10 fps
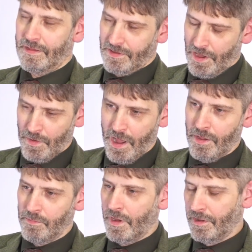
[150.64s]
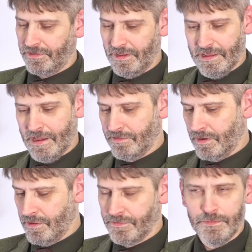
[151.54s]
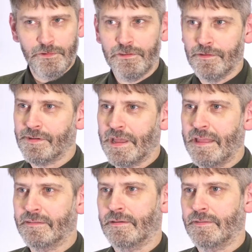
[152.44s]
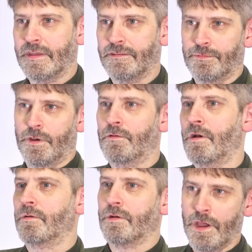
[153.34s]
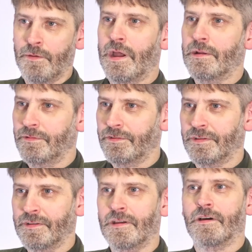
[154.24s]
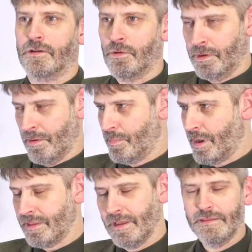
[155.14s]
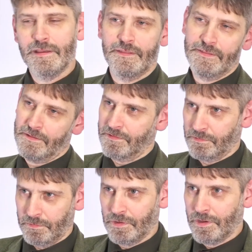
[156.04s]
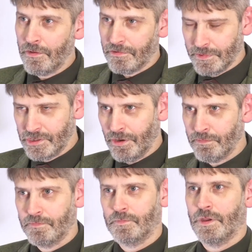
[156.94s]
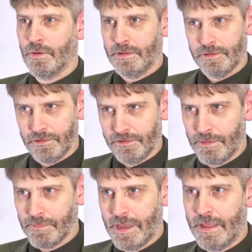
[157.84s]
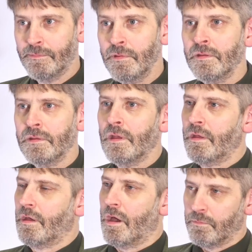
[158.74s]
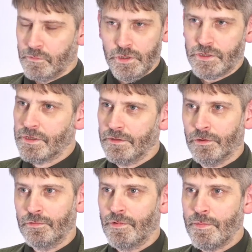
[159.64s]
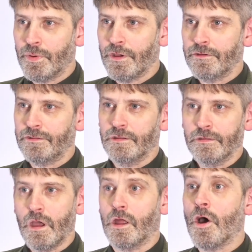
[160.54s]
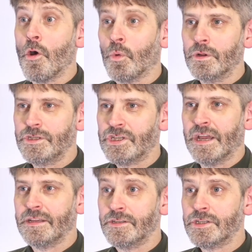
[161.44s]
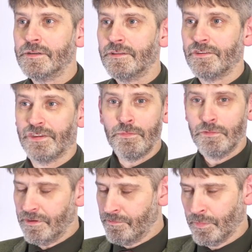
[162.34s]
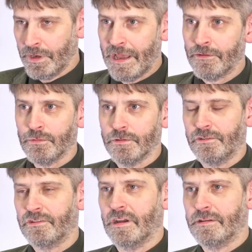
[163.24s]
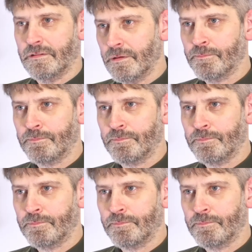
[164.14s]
go home, I sit down, I go through my stuff again, and then tomorrow I go out, I go campaigning, and then I go to my job, go out, do the same again. I'm just an ordinary person and I want change, same as everybody else wants change.